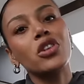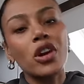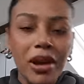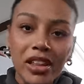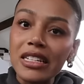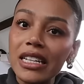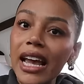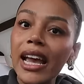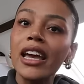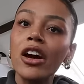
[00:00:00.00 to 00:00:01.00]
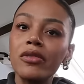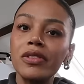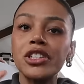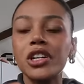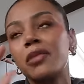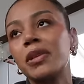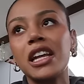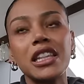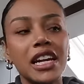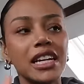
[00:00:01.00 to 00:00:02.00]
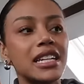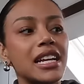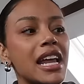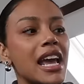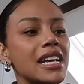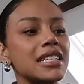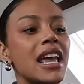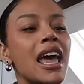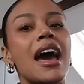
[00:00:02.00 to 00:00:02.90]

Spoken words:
sorry about the delay, hopefully it should come in like the next 10 days.